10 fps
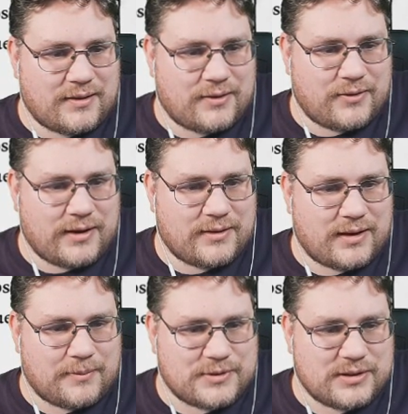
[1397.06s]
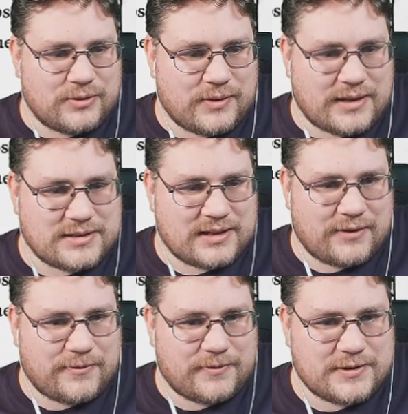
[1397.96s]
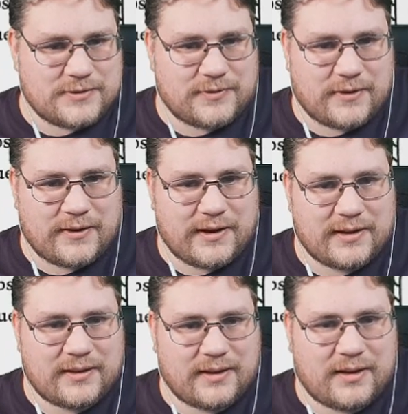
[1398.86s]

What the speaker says: Grit and gumption and all that stuff is fine.